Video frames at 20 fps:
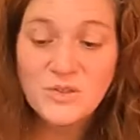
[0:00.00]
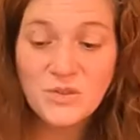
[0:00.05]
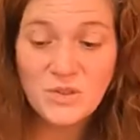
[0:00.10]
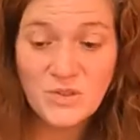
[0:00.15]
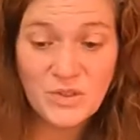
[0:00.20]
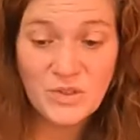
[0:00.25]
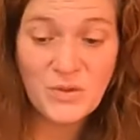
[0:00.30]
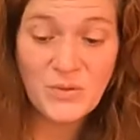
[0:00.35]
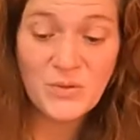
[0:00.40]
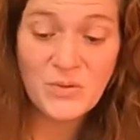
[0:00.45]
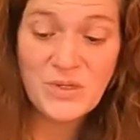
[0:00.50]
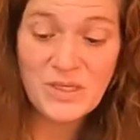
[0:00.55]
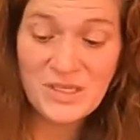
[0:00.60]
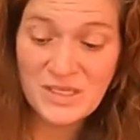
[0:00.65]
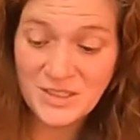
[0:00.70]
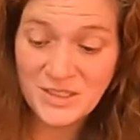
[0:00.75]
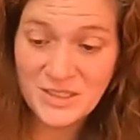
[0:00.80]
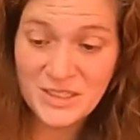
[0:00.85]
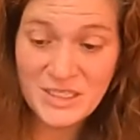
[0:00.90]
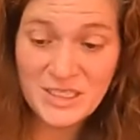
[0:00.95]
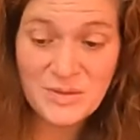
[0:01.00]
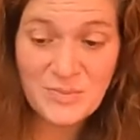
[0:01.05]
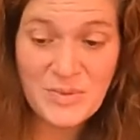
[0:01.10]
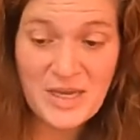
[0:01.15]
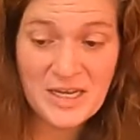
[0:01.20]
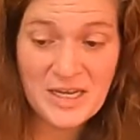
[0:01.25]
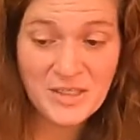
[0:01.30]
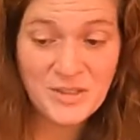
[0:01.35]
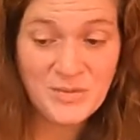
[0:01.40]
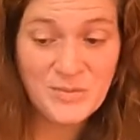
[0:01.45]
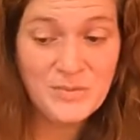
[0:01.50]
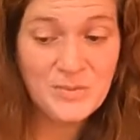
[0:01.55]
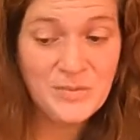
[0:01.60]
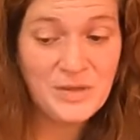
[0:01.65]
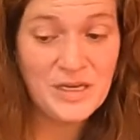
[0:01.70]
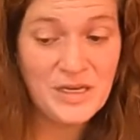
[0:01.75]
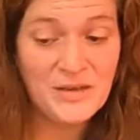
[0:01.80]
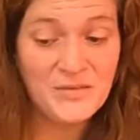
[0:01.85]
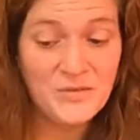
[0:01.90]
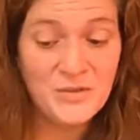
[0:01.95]
So here's the sphagnum
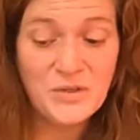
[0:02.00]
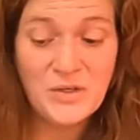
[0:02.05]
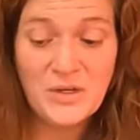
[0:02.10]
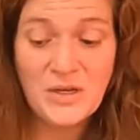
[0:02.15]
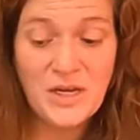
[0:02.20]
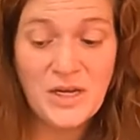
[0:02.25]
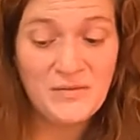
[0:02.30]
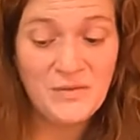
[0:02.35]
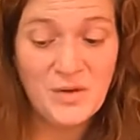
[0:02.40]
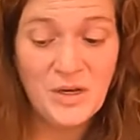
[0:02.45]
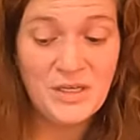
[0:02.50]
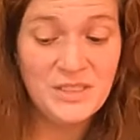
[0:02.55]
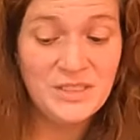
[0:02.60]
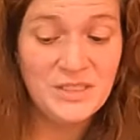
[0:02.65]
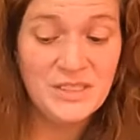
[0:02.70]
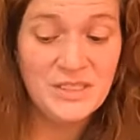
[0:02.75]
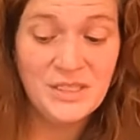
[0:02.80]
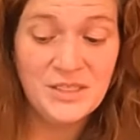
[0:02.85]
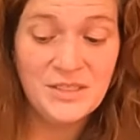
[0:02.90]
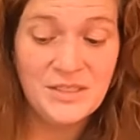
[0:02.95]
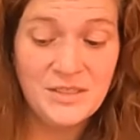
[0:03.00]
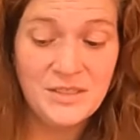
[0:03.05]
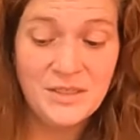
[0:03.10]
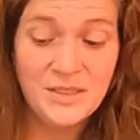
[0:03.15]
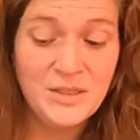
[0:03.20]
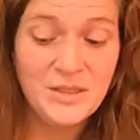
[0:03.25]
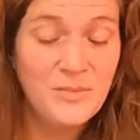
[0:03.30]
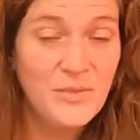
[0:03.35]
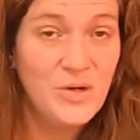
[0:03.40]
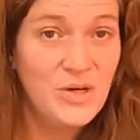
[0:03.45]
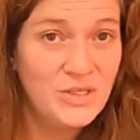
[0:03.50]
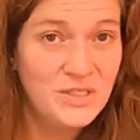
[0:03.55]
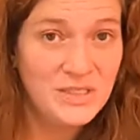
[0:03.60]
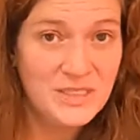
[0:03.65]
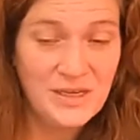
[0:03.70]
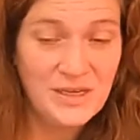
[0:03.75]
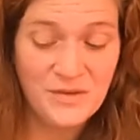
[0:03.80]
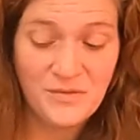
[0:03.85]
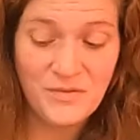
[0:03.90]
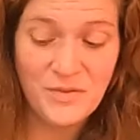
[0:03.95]
after I've undone the moss
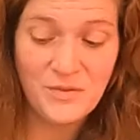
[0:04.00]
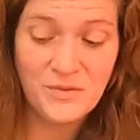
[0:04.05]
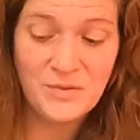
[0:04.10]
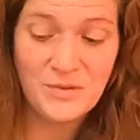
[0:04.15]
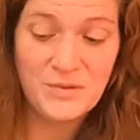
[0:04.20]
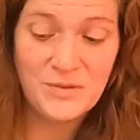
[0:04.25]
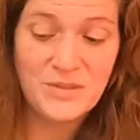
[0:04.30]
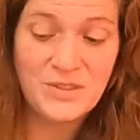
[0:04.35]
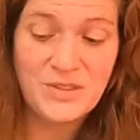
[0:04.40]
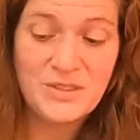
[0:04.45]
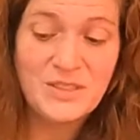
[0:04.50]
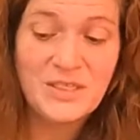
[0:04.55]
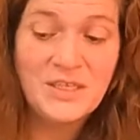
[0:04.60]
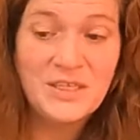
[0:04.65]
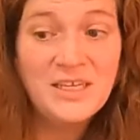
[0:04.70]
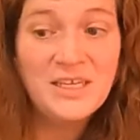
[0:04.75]
out of the roots,